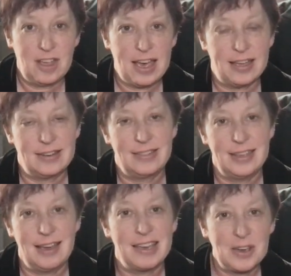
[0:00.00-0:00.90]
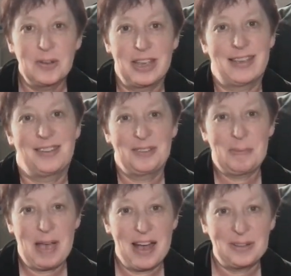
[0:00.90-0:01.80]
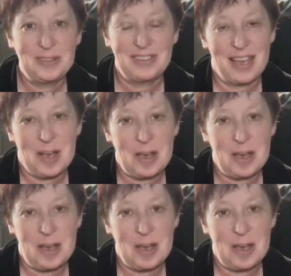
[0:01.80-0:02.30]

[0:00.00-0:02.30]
at the iconic Custom House